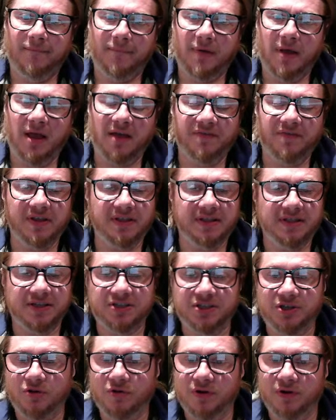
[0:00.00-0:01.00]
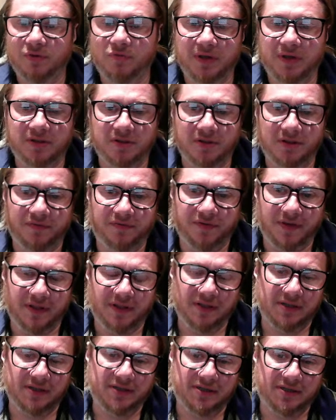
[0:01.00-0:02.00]
I think this is the only way to defend
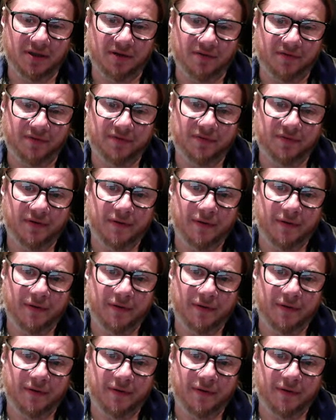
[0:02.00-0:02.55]
this stuff.